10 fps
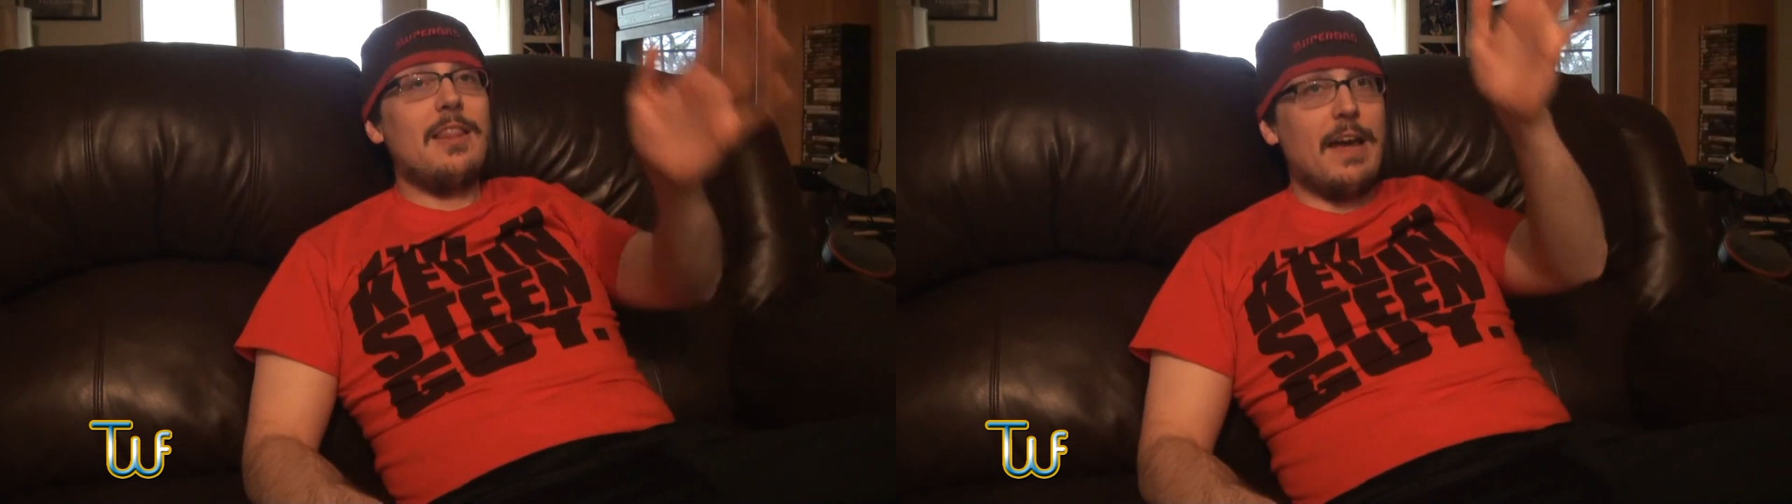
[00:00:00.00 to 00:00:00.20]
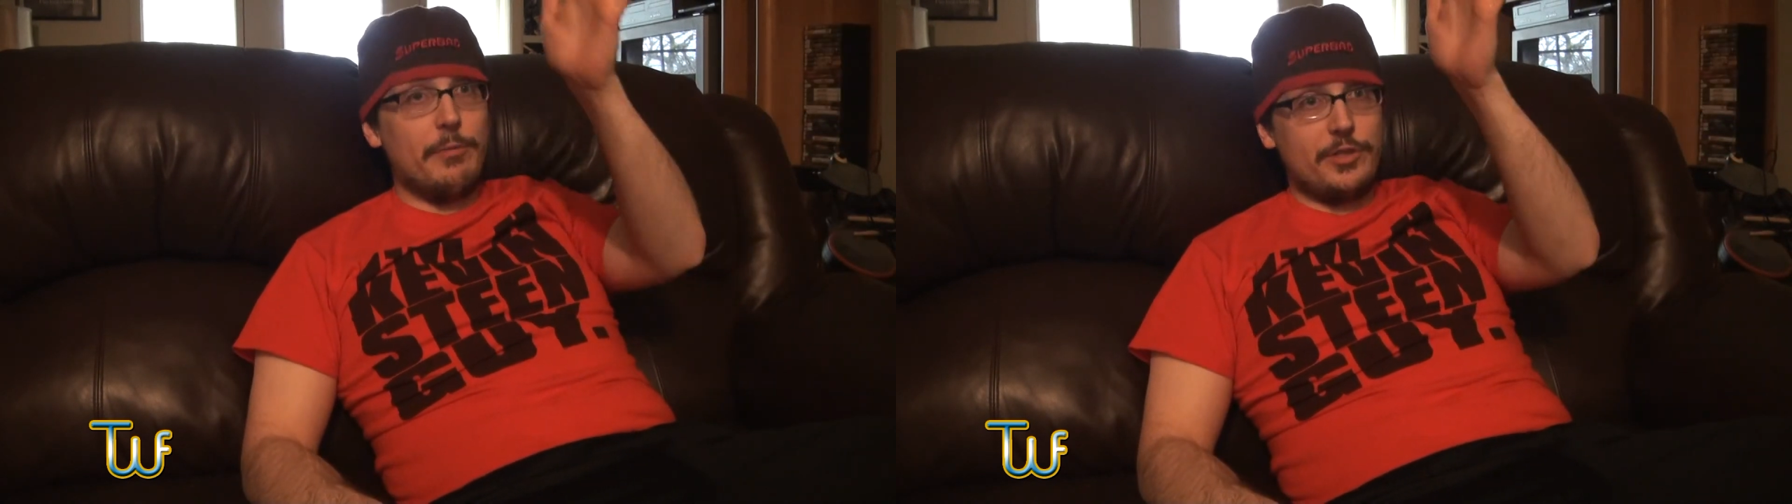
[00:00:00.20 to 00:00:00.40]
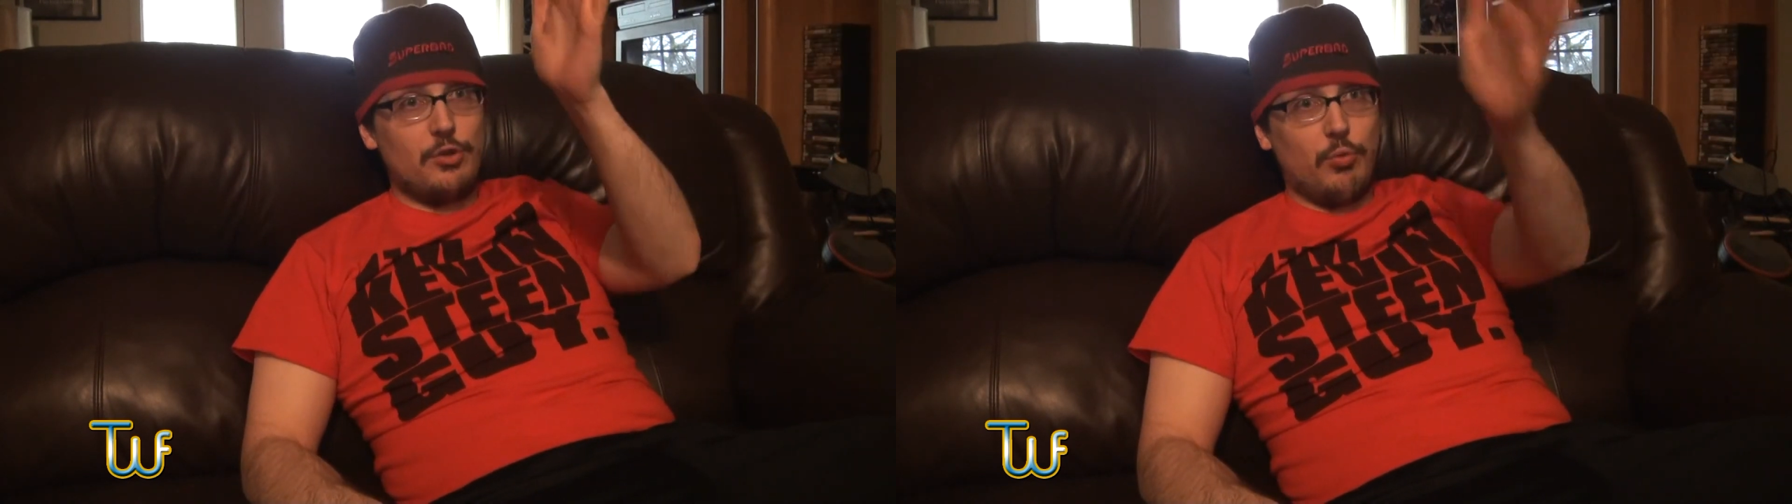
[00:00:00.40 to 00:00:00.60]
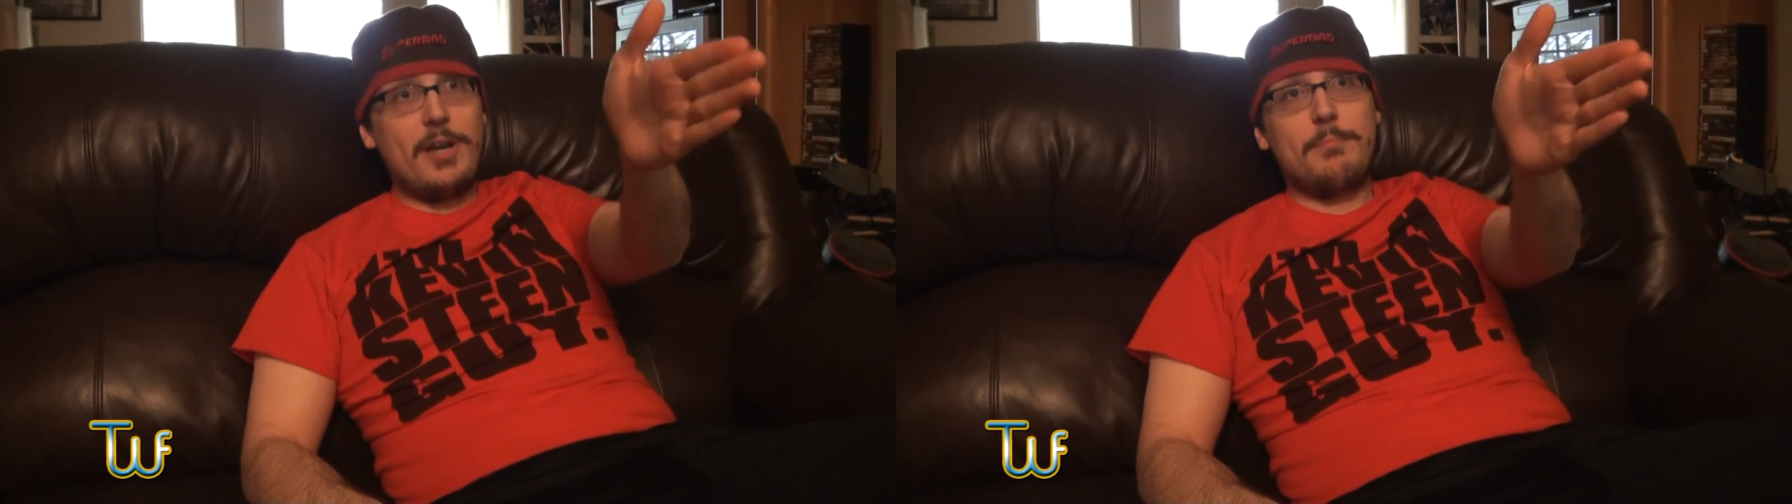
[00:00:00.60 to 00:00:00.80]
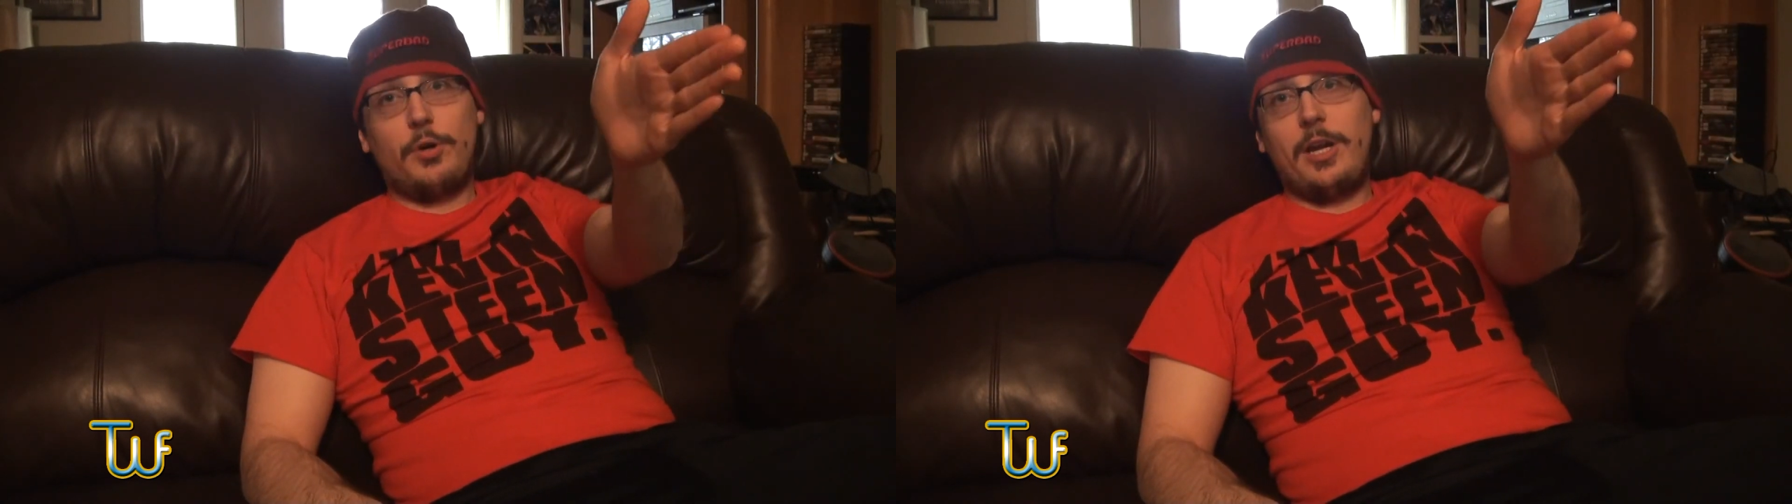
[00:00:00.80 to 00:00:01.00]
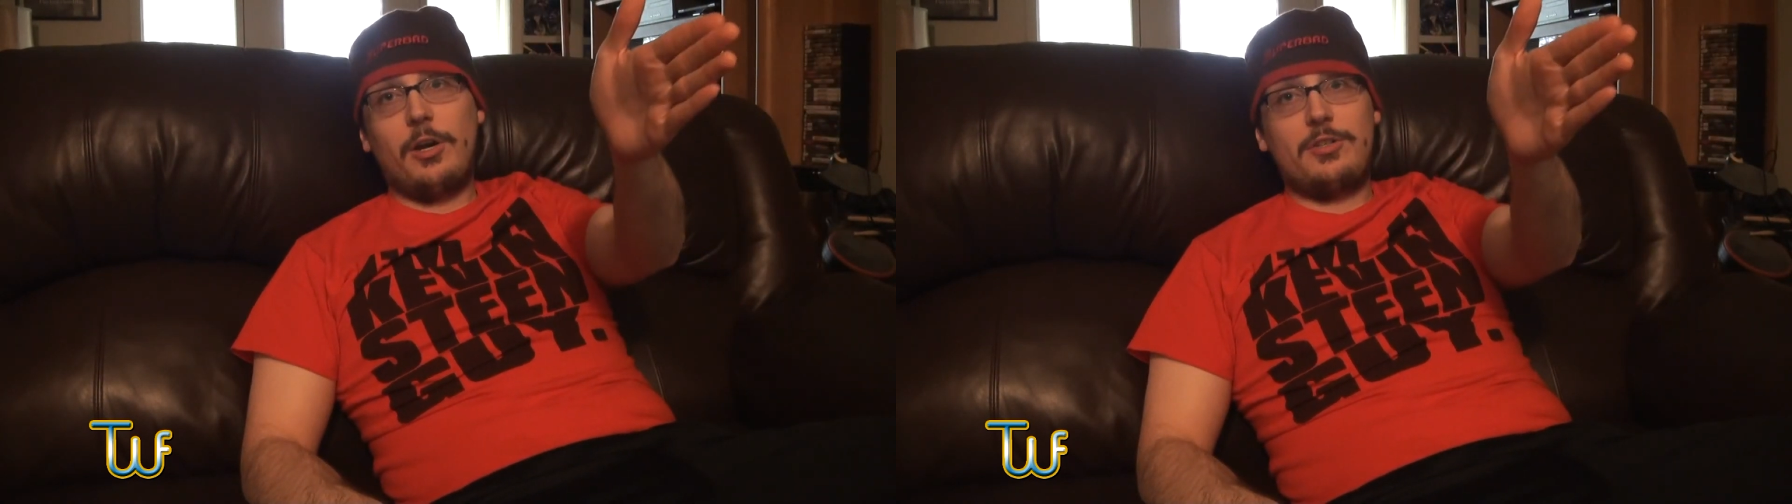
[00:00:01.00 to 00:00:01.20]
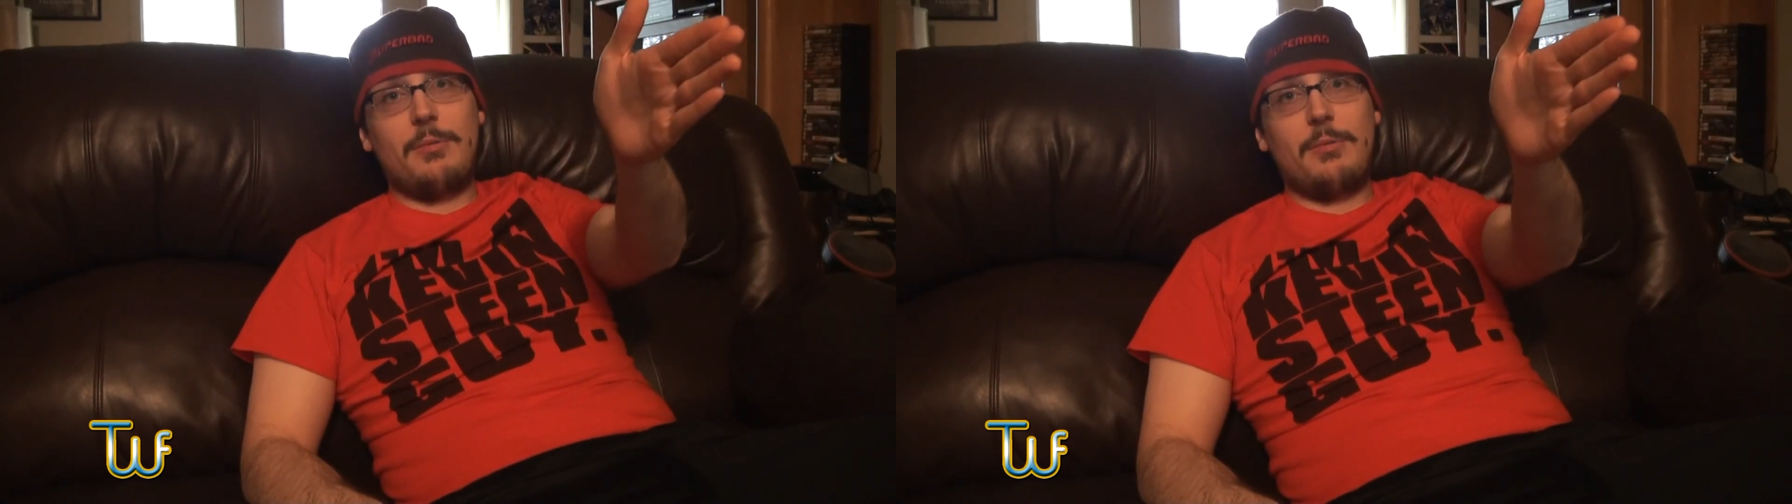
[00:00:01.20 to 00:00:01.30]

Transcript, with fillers: That was great booking on